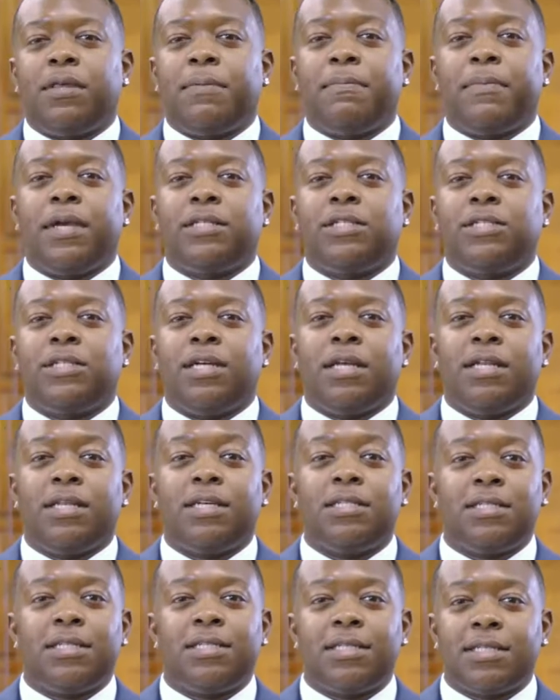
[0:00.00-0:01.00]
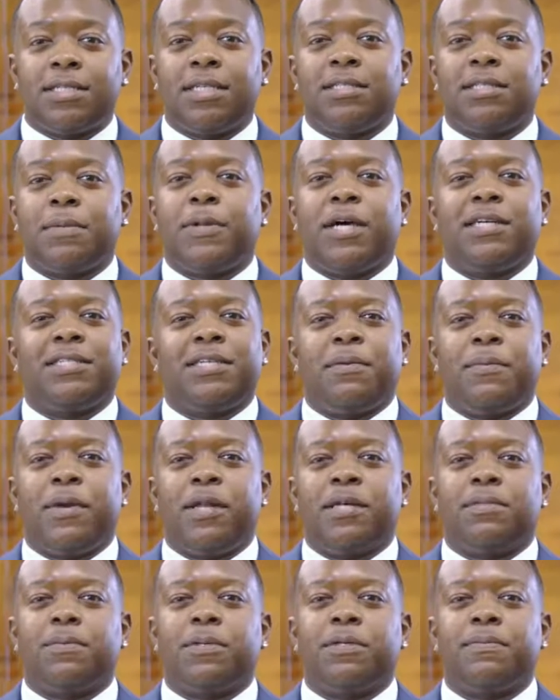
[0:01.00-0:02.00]
with a major in logistics and supply chain
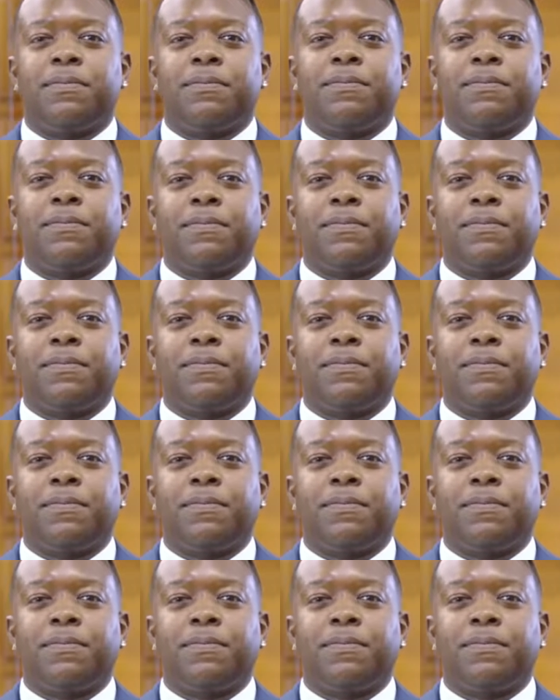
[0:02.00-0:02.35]
management.